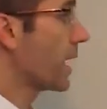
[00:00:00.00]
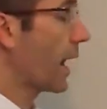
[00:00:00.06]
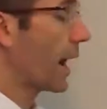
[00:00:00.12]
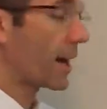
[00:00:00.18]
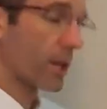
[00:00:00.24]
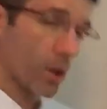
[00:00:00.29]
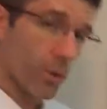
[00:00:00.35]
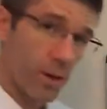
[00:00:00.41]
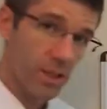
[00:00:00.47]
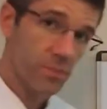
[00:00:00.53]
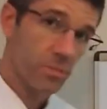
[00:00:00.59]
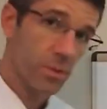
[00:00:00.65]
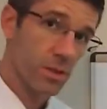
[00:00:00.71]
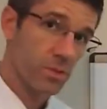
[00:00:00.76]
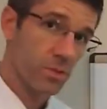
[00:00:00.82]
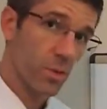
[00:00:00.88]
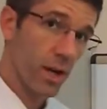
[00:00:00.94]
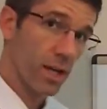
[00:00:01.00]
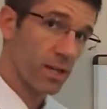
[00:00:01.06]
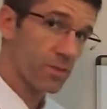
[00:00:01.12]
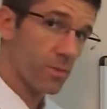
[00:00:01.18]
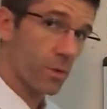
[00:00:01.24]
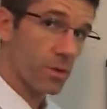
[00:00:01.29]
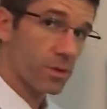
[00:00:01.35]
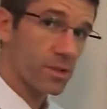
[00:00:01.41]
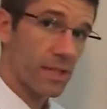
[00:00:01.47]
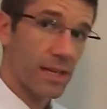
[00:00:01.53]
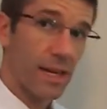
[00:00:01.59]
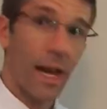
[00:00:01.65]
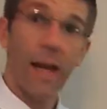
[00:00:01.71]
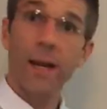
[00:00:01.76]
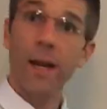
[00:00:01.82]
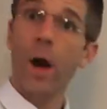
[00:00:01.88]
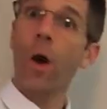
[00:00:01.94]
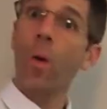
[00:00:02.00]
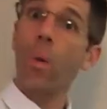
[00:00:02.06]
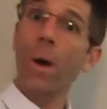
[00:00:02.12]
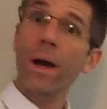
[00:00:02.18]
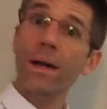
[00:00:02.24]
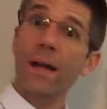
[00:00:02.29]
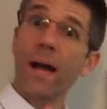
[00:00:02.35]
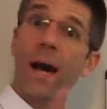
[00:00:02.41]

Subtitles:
I know x plus y is 14. And oh wait,